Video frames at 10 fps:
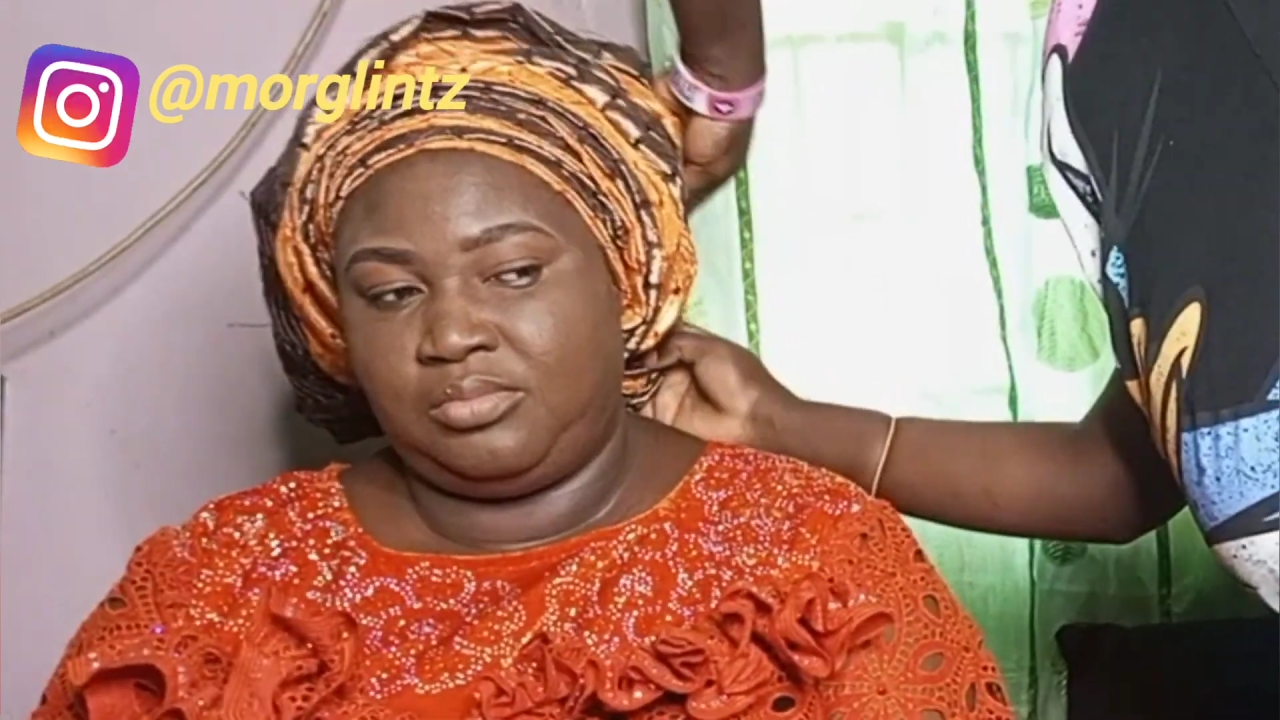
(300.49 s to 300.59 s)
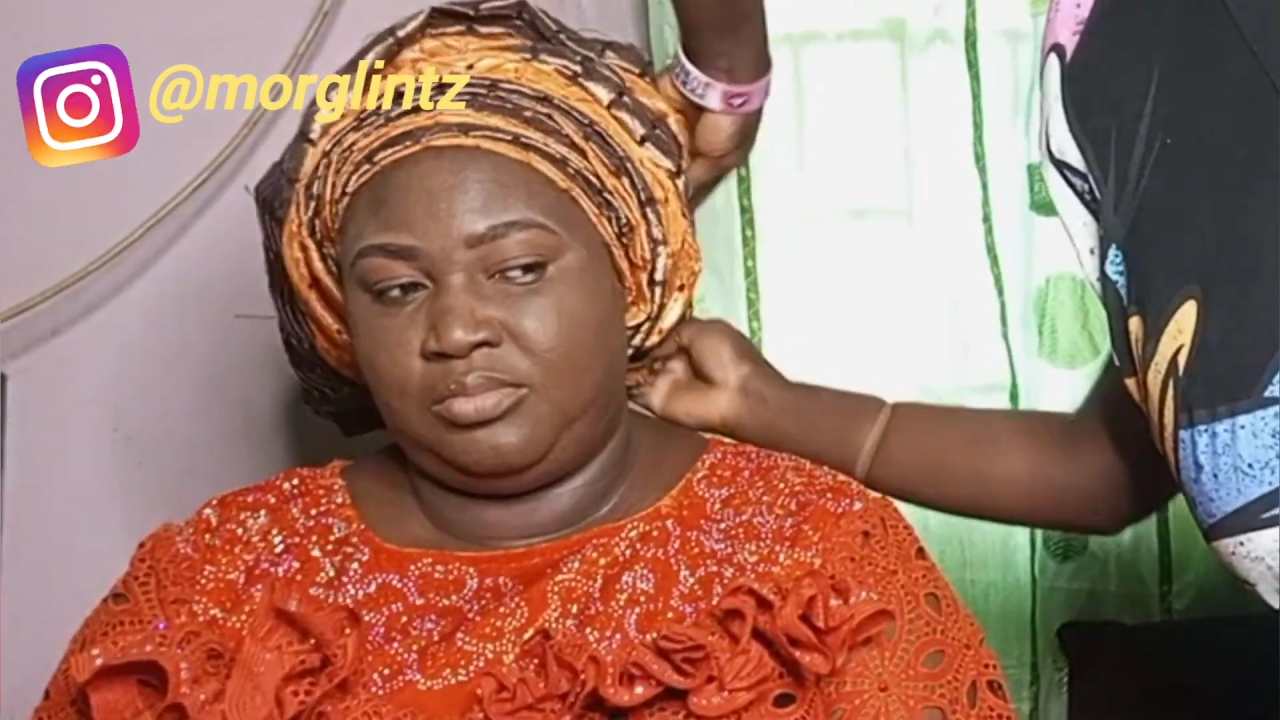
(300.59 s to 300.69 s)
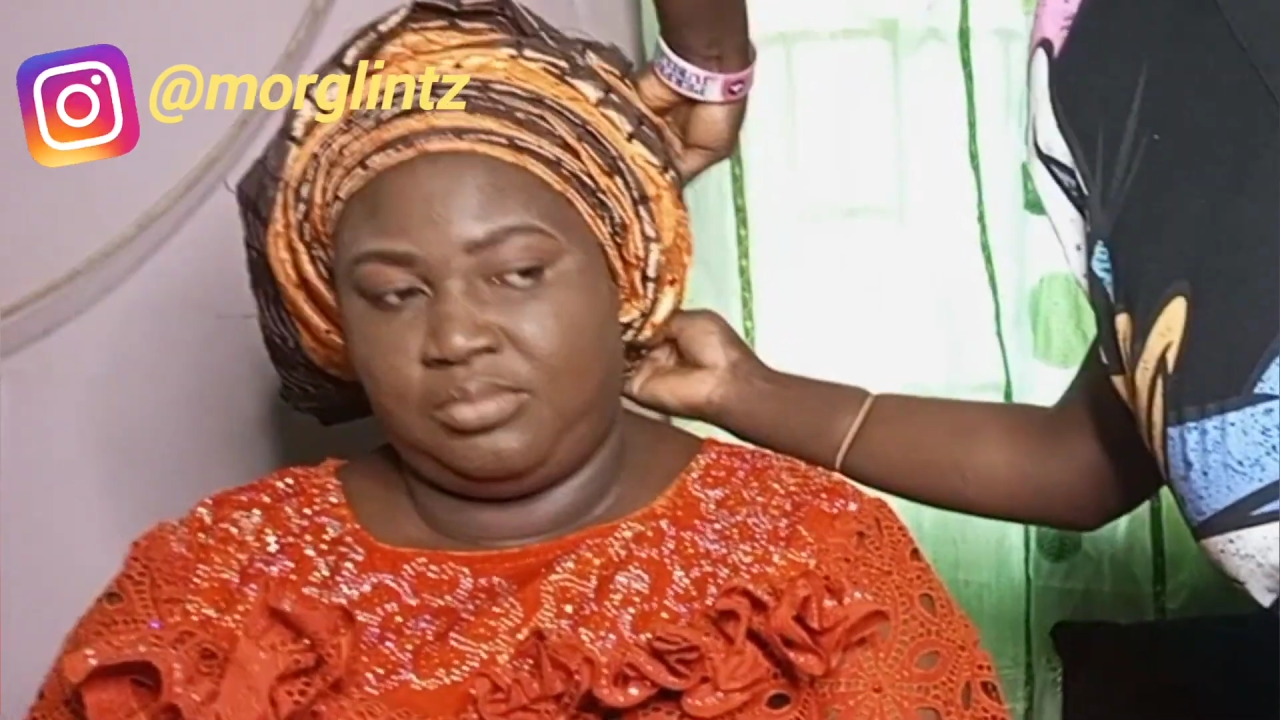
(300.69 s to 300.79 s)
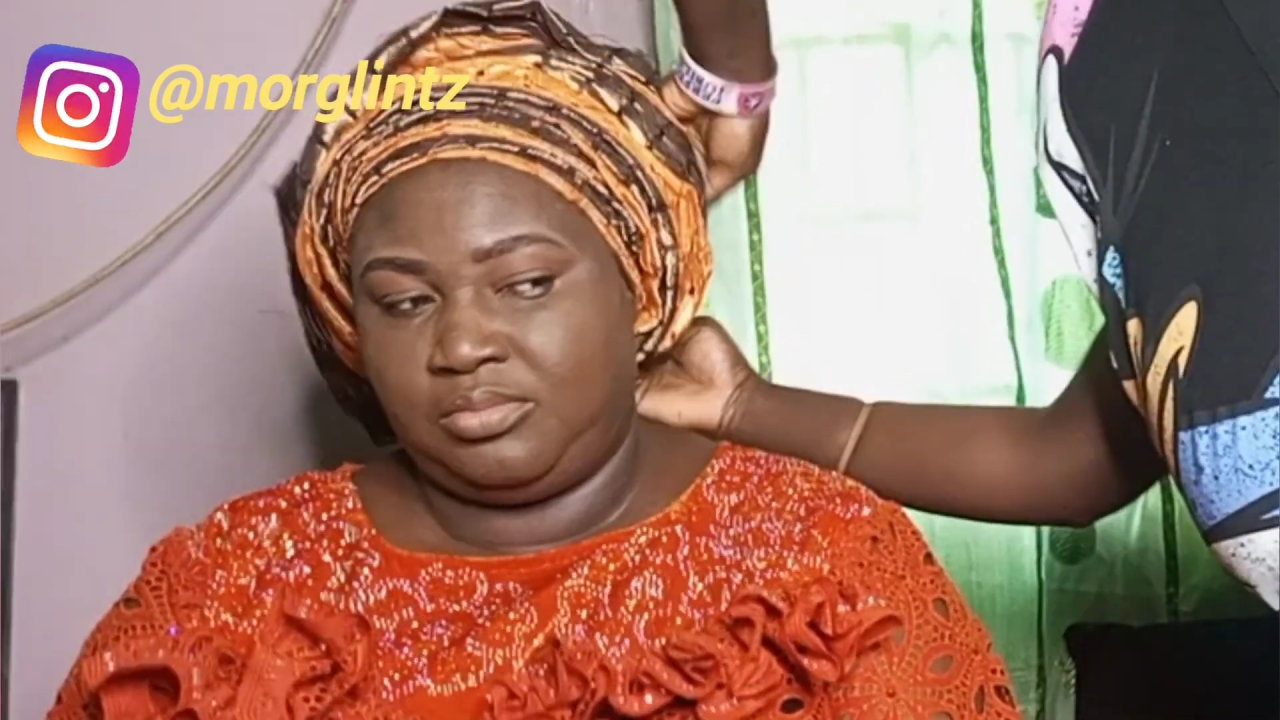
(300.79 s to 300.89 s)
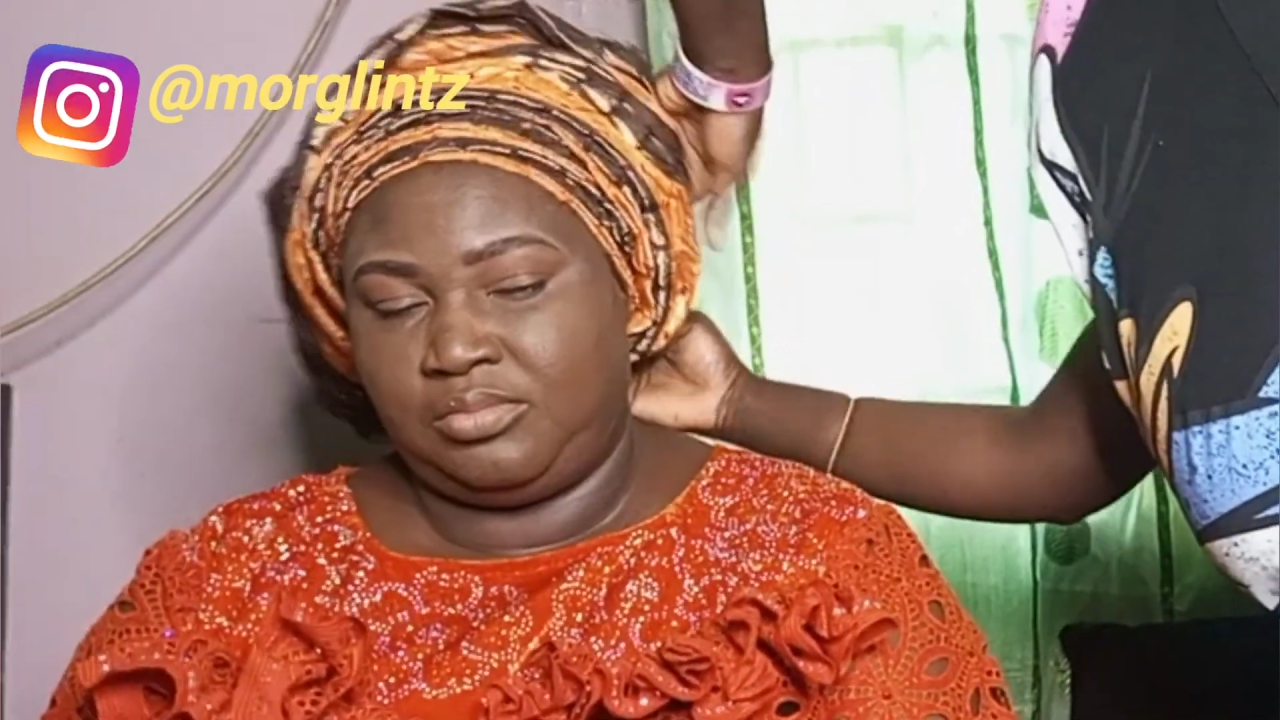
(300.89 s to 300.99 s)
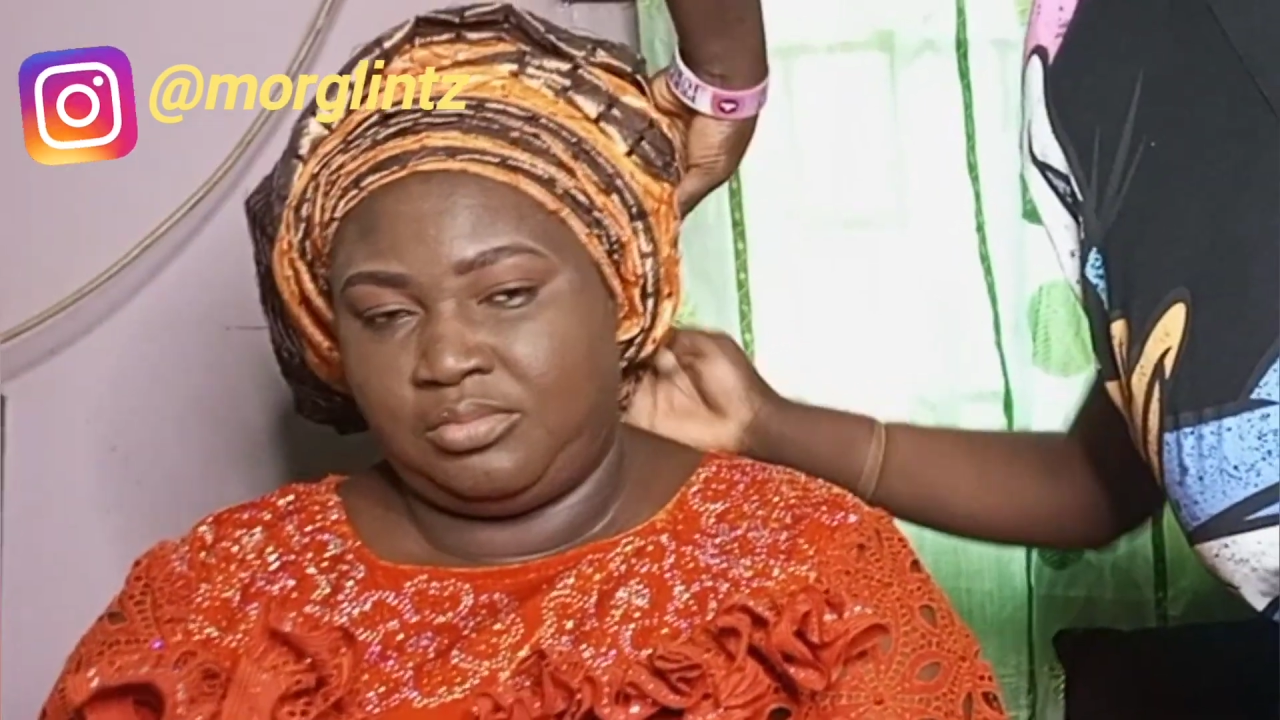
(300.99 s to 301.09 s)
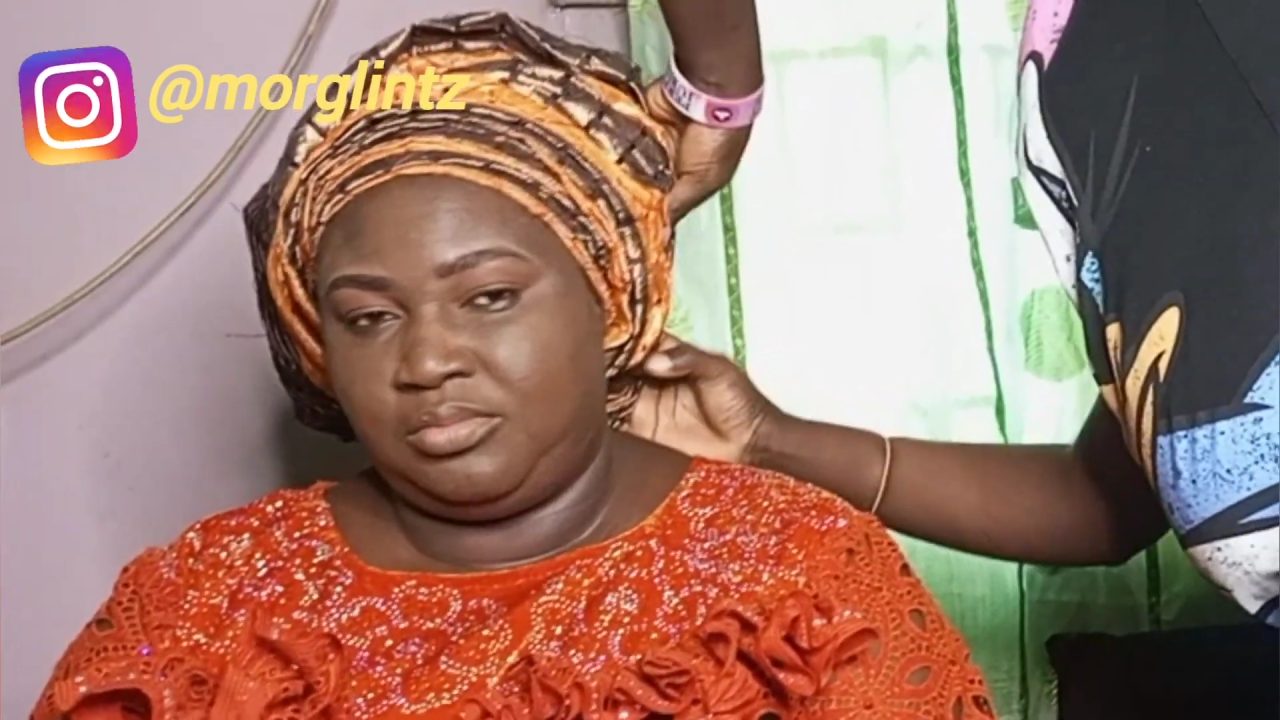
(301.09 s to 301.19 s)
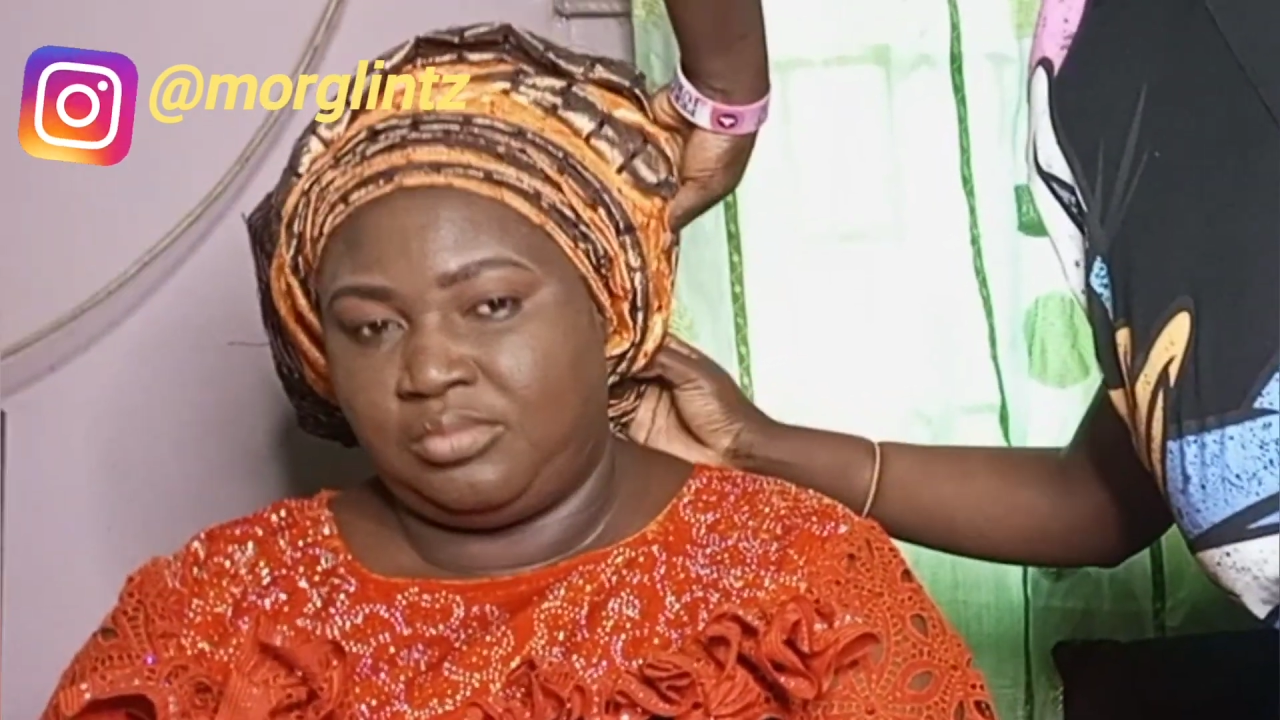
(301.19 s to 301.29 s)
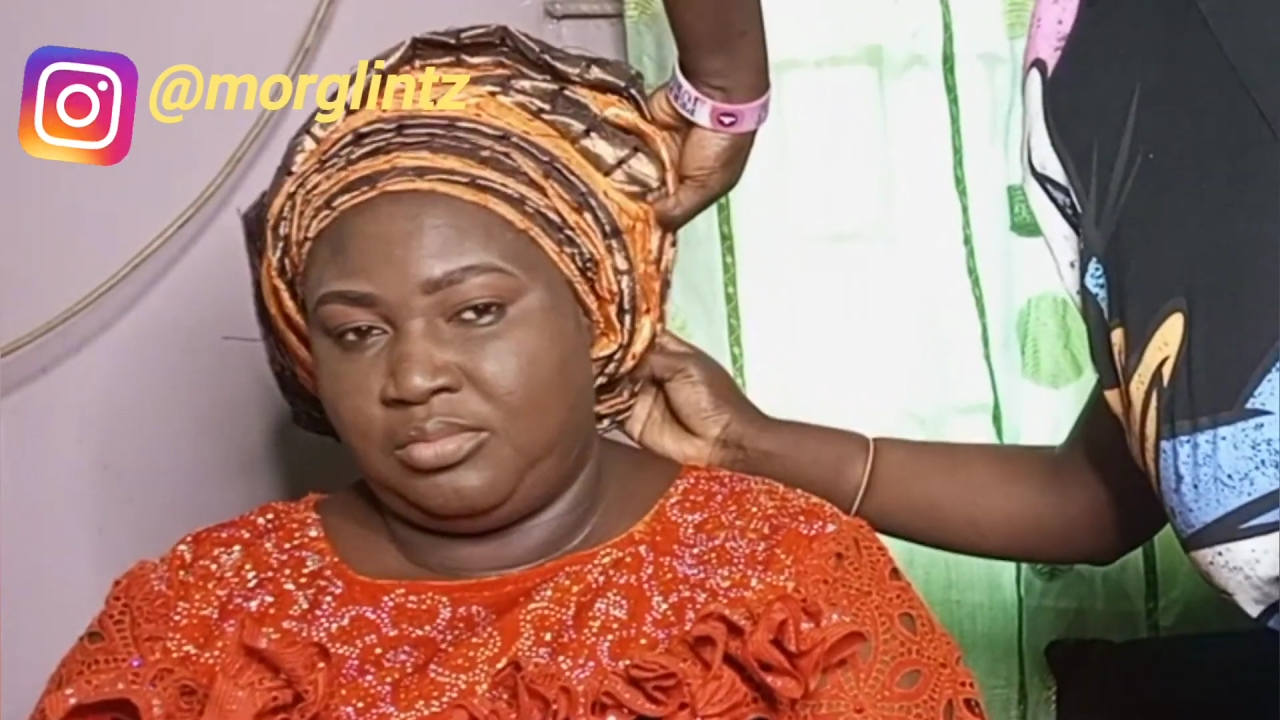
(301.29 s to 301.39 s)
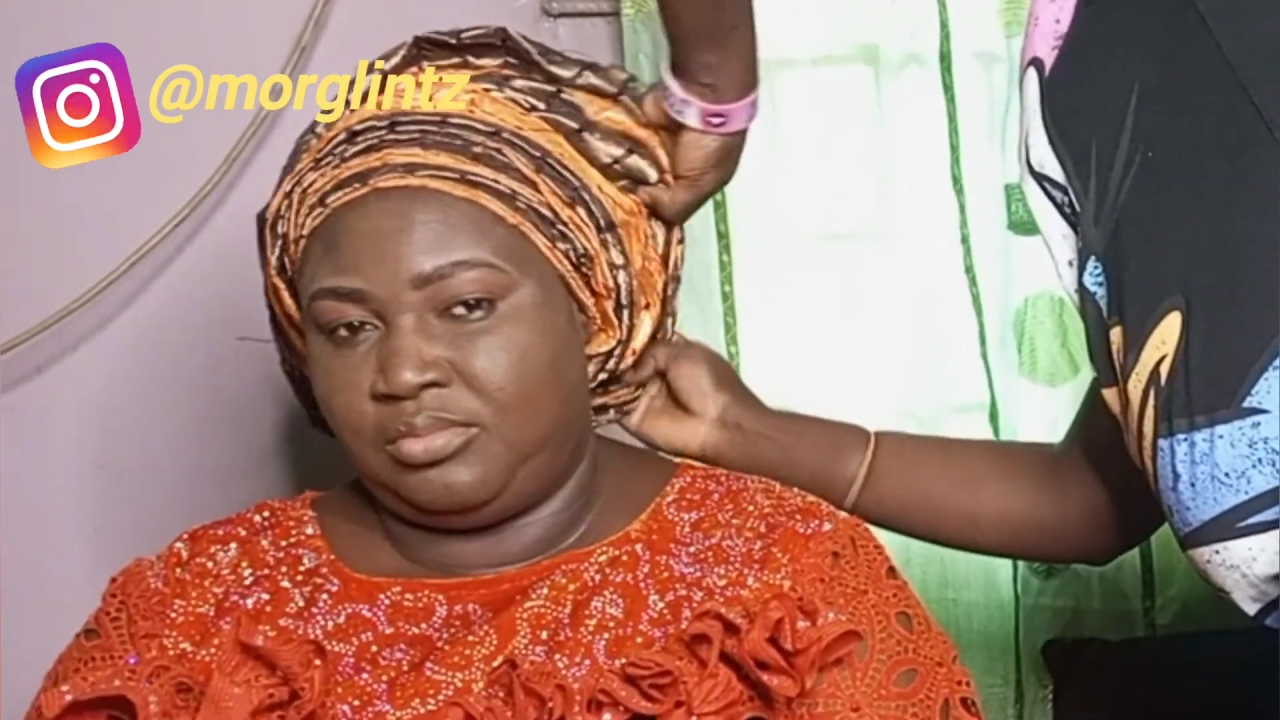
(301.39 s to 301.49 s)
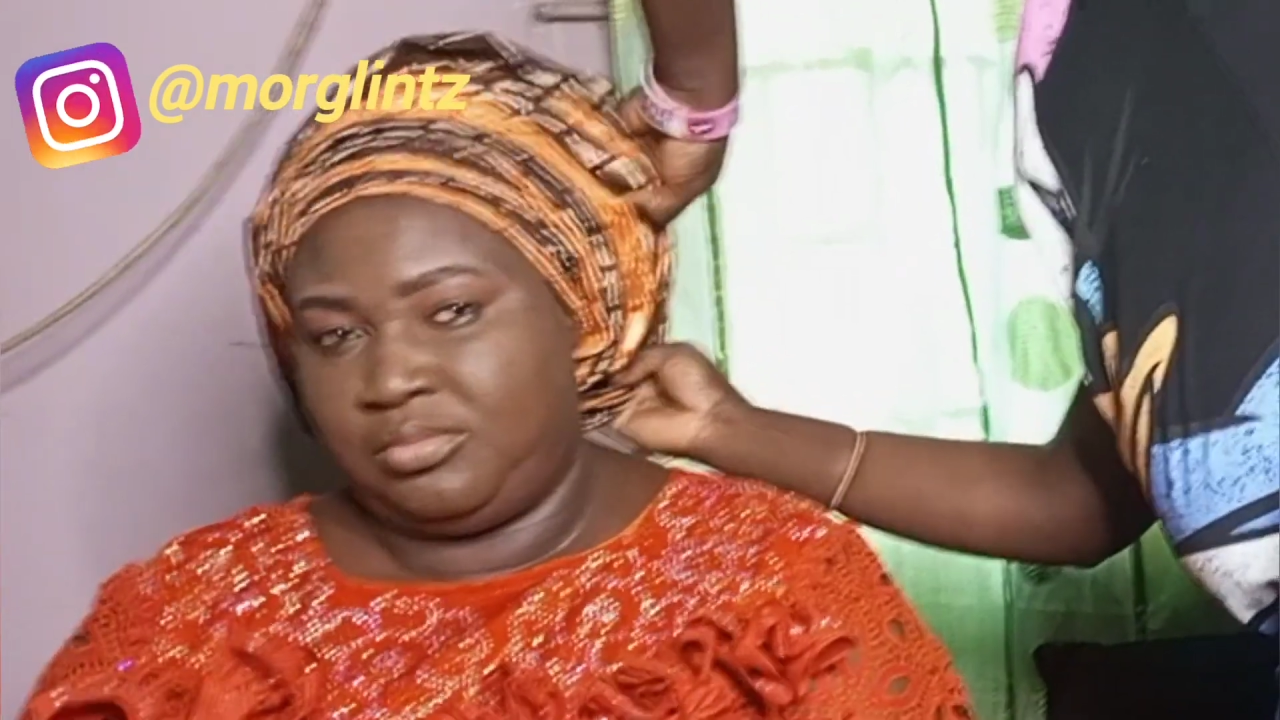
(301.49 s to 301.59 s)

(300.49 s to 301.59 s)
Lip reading: have on,